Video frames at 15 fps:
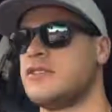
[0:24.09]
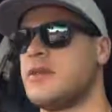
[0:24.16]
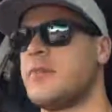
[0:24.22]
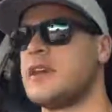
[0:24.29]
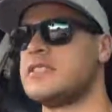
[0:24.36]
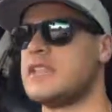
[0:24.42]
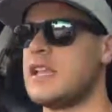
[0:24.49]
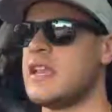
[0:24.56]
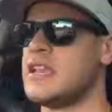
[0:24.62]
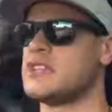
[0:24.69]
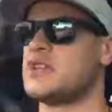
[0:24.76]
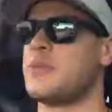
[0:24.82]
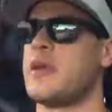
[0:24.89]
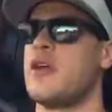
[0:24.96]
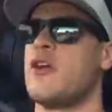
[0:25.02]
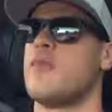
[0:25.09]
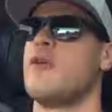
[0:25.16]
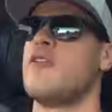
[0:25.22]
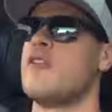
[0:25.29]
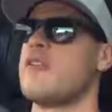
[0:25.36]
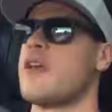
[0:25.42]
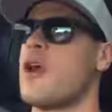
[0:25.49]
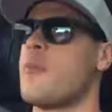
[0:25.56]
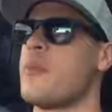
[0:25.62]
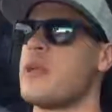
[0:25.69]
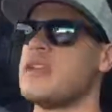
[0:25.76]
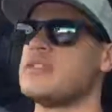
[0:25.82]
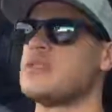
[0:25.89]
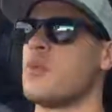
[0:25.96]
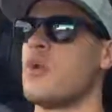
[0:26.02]
So basically, any superhero movie, they're up
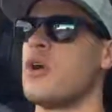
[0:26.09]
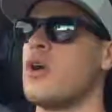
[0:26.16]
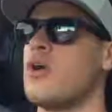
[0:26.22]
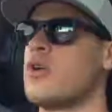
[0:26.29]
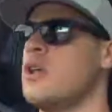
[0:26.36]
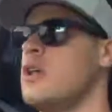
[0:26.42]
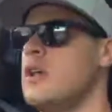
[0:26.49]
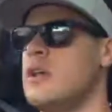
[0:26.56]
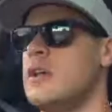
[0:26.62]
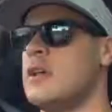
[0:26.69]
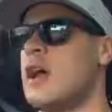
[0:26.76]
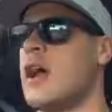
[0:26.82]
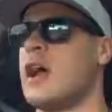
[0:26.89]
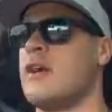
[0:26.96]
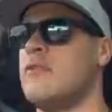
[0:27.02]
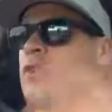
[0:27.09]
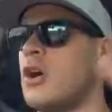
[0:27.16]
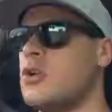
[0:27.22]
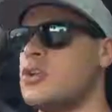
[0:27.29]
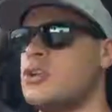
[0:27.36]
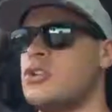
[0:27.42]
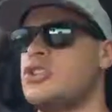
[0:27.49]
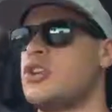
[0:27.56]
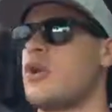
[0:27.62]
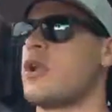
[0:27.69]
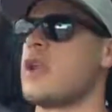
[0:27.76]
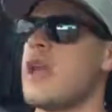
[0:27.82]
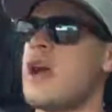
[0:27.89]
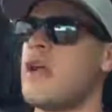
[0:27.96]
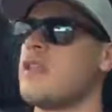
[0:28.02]
against the world, no shot
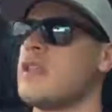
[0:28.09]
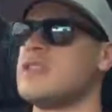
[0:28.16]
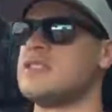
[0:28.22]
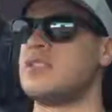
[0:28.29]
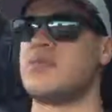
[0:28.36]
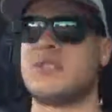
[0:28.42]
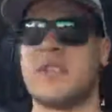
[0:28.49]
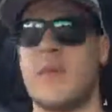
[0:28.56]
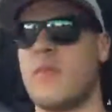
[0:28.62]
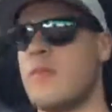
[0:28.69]
in hell, and they still